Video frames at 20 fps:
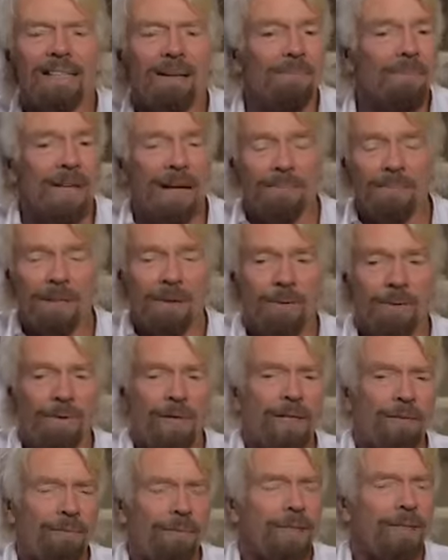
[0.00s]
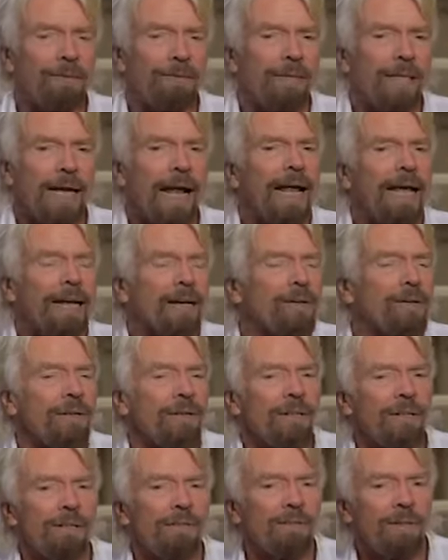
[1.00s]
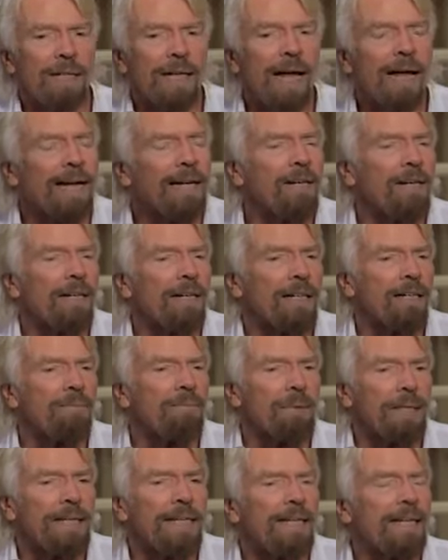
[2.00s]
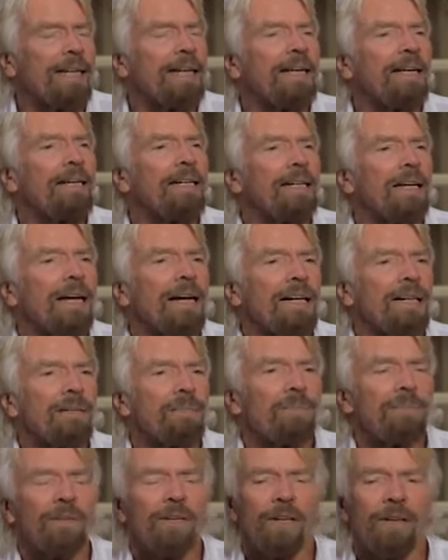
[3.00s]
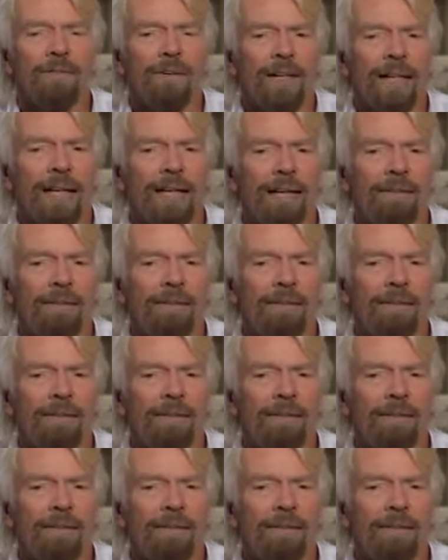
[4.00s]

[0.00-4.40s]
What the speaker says: sometimes they were relying on it completely, for their